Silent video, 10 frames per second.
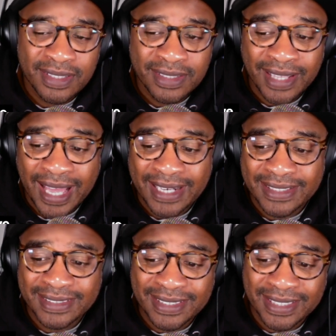That
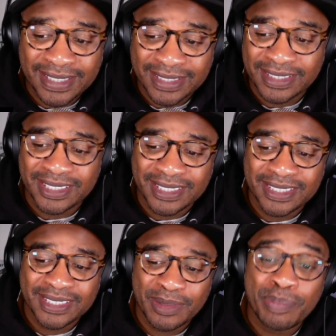
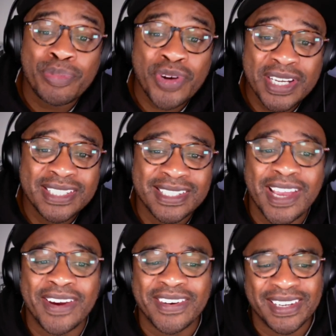is pretty
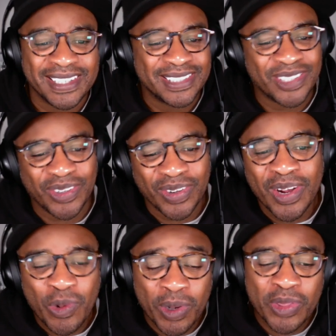scary. So
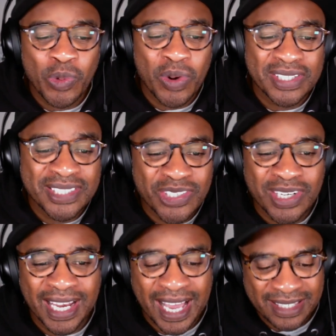one of the worst
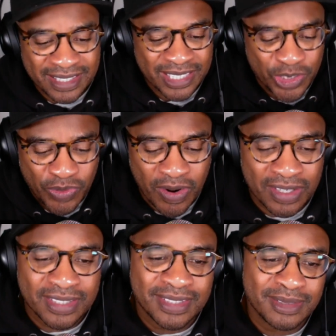classes as far
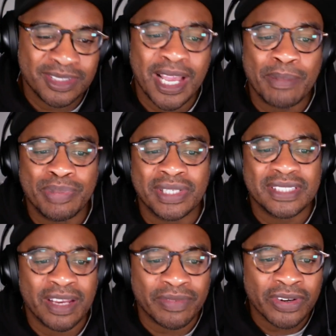as top picks
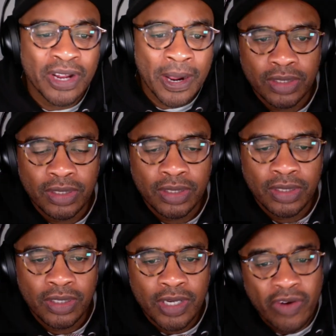ever.
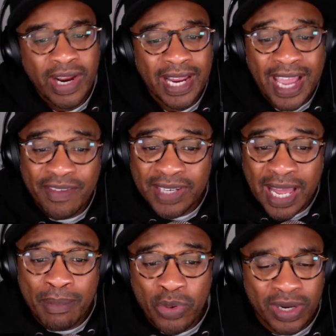All right, I have a
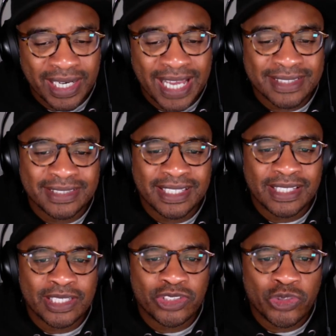lot more classes to
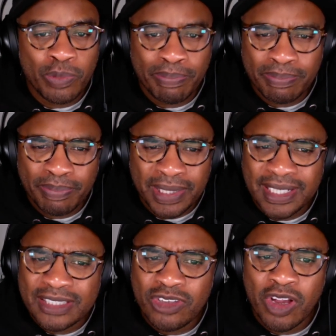get into, but
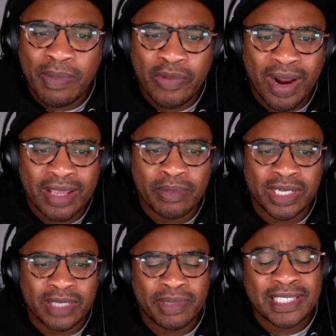let's talk about Rocket
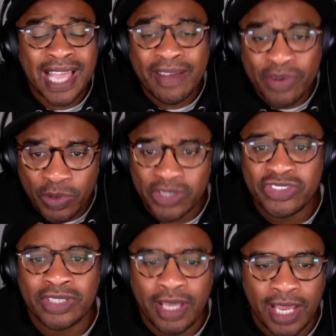Money because I have a
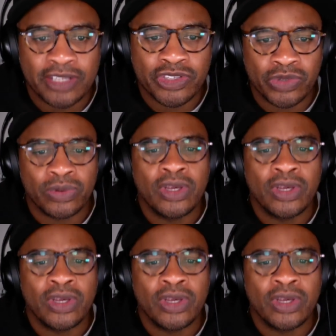question to ask you.